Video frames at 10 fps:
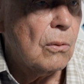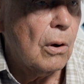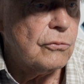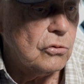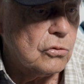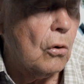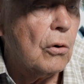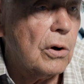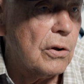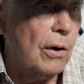I was just
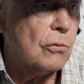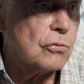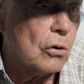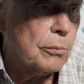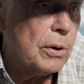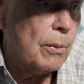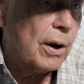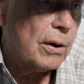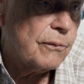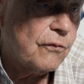going. That was going to be
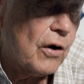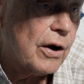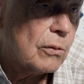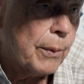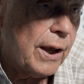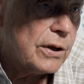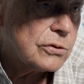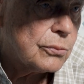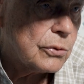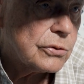my final base
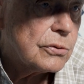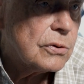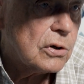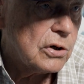was okay.